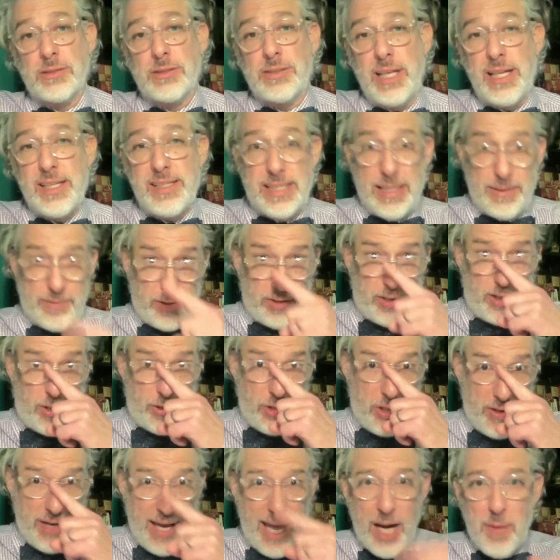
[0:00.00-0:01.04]
It's difficult.
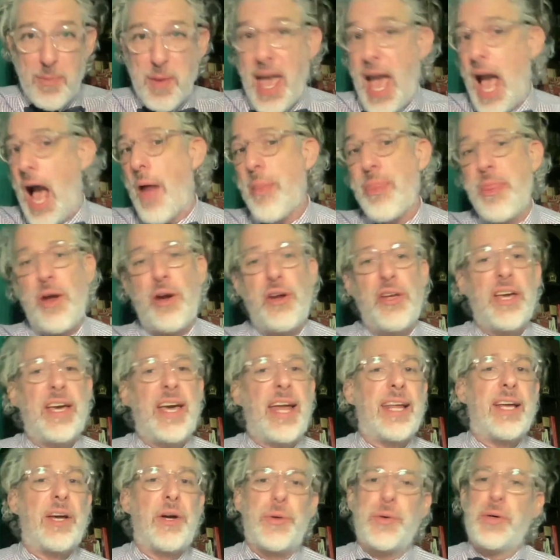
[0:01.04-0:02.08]
You got to be out there. You got
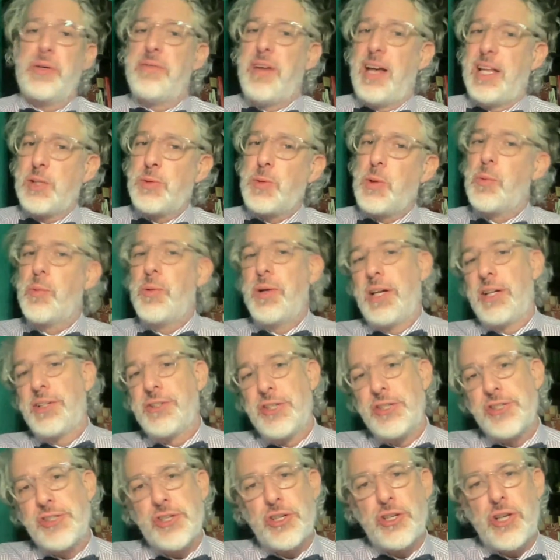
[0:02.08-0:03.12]
to go to events where
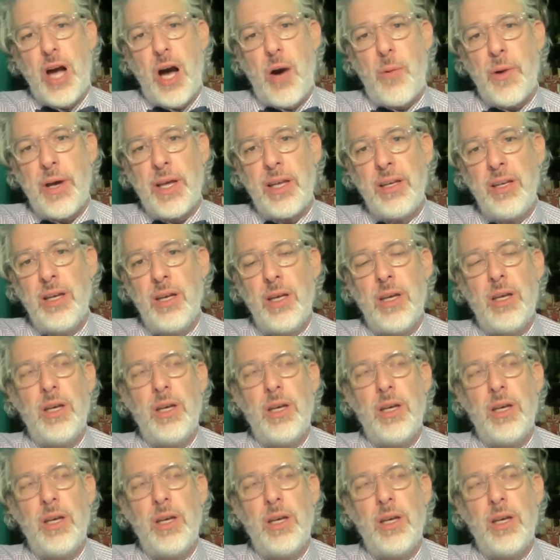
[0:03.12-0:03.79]
realtors are going.